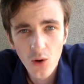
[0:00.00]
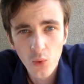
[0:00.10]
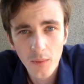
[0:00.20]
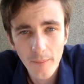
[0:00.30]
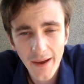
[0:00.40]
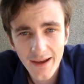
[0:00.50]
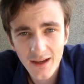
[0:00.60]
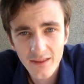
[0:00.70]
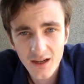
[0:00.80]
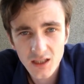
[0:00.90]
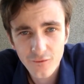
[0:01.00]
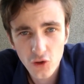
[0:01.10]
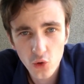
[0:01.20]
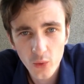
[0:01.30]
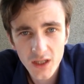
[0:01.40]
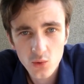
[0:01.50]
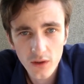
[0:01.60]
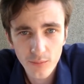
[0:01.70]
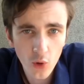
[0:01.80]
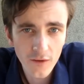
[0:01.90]
We'll be back in the next few weeks
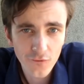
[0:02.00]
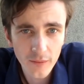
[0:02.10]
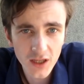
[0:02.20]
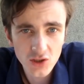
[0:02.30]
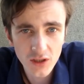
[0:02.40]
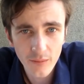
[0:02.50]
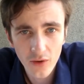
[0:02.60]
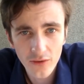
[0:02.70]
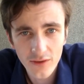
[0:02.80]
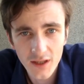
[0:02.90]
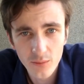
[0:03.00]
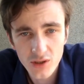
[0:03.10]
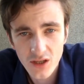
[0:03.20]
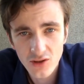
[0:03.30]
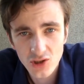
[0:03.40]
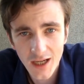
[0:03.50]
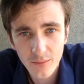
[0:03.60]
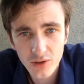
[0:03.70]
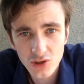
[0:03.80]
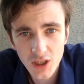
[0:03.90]
with more information about the Brazilian
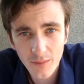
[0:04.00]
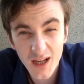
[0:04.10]
Championship,